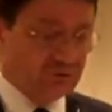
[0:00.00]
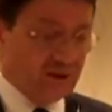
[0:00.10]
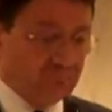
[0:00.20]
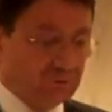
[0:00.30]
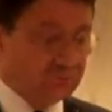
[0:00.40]

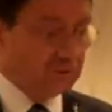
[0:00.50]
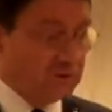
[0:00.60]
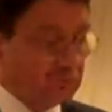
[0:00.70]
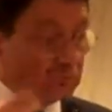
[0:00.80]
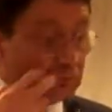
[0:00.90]
traveled
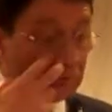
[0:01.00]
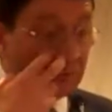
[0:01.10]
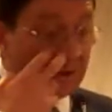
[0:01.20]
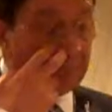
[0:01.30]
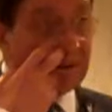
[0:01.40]
to
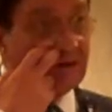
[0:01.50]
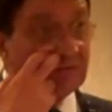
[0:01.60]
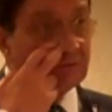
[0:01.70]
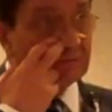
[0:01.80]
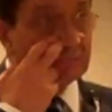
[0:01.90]
so many
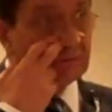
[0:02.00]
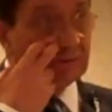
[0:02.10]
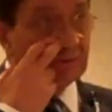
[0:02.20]
places.